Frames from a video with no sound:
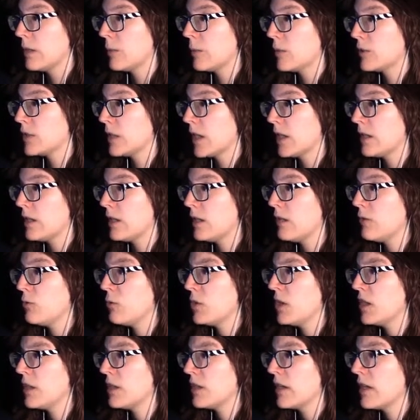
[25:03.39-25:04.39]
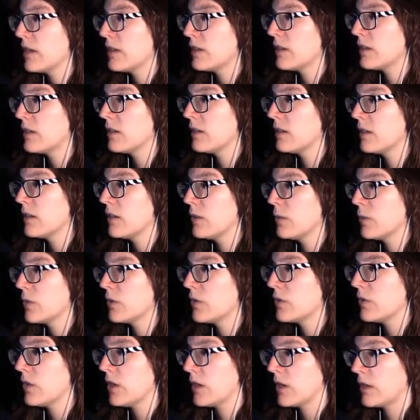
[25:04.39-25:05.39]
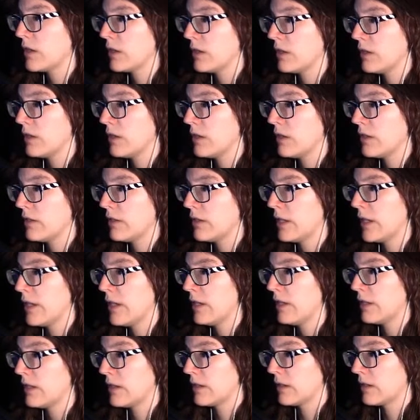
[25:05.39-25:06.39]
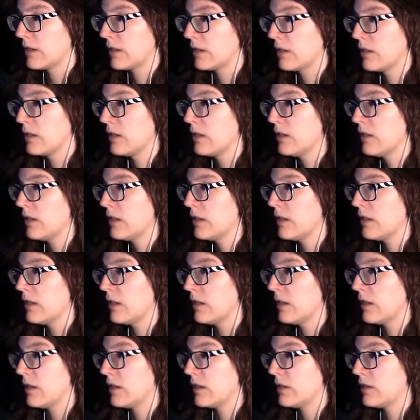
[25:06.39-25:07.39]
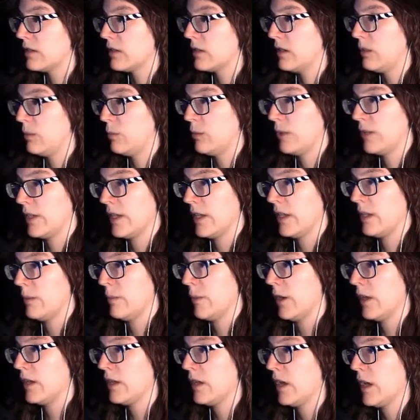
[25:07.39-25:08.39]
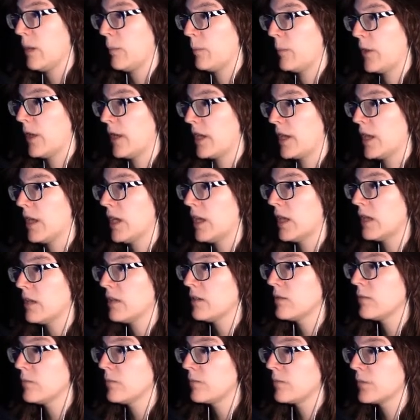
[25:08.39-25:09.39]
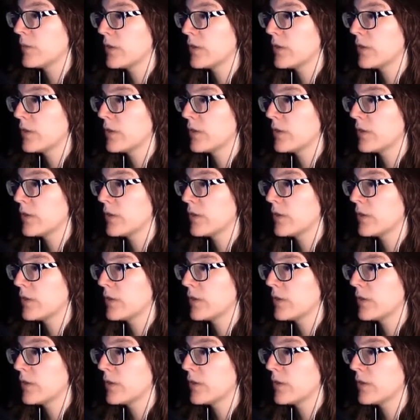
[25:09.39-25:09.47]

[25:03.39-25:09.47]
But then he realized he was stuck in the little island, and he became unhappy again.